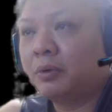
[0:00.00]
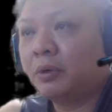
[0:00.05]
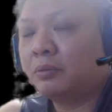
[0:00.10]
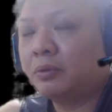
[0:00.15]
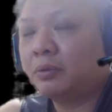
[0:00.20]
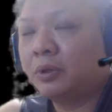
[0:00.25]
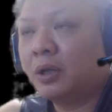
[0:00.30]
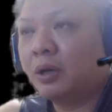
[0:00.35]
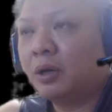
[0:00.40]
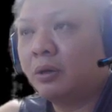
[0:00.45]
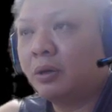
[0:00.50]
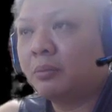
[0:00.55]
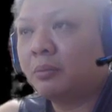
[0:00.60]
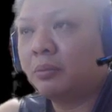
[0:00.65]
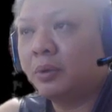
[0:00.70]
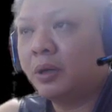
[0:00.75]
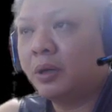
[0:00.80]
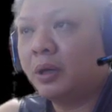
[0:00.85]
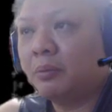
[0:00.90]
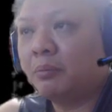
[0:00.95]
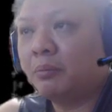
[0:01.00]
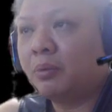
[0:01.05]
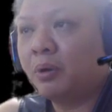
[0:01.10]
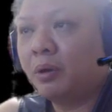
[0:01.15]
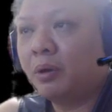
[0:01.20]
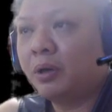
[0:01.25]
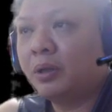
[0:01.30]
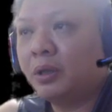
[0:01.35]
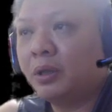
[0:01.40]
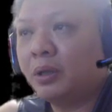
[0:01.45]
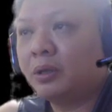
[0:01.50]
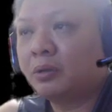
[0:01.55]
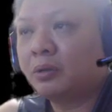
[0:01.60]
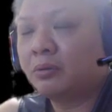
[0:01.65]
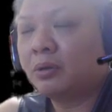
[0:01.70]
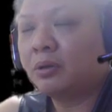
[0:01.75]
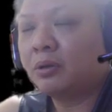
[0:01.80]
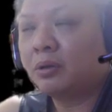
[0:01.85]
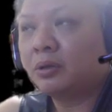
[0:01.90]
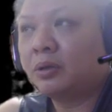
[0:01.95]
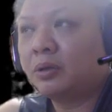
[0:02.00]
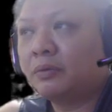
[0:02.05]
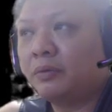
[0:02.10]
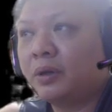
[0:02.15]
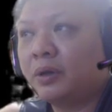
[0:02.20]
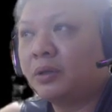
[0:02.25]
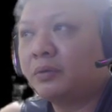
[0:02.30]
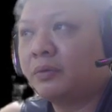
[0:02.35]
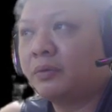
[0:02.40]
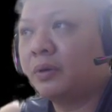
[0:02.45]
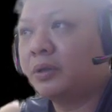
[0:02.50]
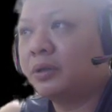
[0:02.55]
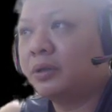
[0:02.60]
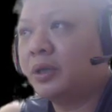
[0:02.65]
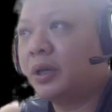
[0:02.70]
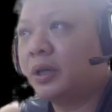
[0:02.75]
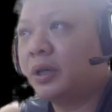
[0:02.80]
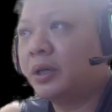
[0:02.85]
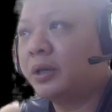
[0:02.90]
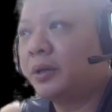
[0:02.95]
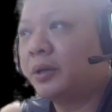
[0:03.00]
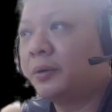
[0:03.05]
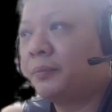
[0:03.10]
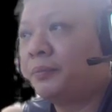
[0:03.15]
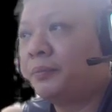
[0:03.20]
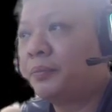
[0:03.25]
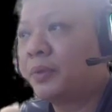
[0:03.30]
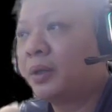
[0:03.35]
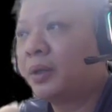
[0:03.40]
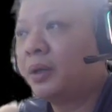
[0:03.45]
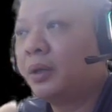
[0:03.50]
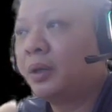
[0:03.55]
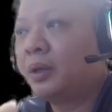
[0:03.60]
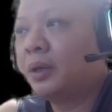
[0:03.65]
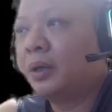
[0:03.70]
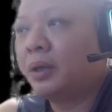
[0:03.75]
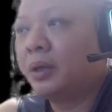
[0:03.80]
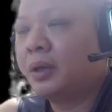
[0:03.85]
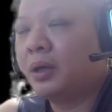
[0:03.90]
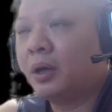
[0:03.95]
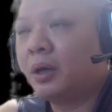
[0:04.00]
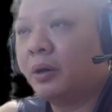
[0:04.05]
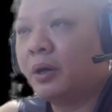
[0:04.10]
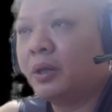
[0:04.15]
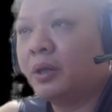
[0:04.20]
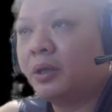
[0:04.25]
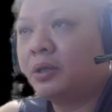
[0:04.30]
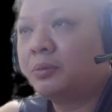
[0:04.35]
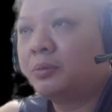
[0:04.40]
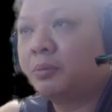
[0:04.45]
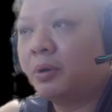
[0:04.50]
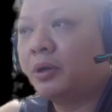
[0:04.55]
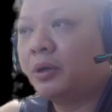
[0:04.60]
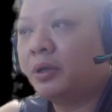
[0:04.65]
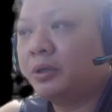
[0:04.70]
red will now employ the screen house defense for attack. Now at this